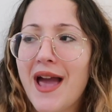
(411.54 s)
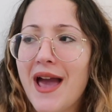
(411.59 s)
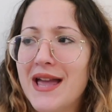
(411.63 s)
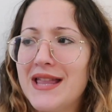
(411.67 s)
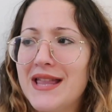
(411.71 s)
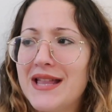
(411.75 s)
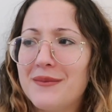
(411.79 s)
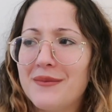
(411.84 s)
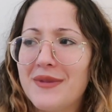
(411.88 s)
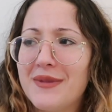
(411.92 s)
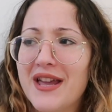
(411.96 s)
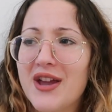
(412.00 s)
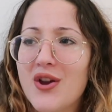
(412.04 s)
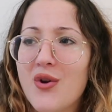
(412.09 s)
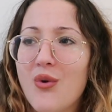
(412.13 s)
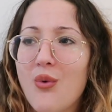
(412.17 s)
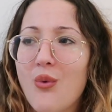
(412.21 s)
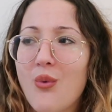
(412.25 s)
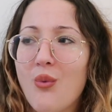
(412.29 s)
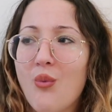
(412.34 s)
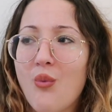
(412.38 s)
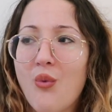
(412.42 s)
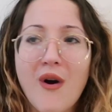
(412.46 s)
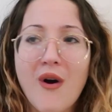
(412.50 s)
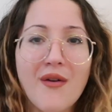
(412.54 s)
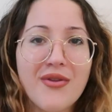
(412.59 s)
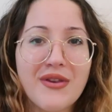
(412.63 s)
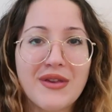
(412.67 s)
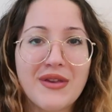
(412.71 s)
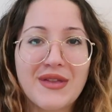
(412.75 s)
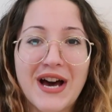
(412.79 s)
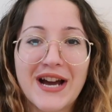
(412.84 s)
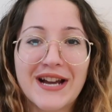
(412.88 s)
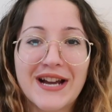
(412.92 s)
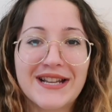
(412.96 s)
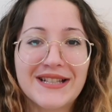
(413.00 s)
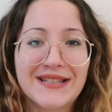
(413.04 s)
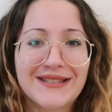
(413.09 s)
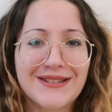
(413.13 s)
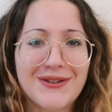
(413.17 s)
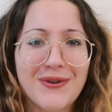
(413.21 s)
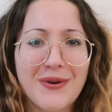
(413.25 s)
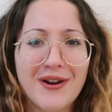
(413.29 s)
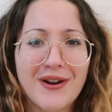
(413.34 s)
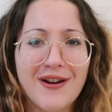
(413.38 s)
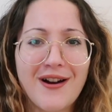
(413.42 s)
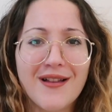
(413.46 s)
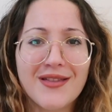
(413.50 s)
and I'm like, what the fuck is
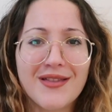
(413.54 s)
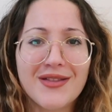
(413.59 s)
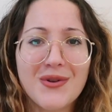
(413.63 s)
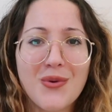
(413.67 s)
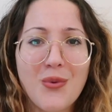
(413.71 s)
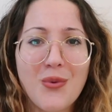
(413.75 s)
going on?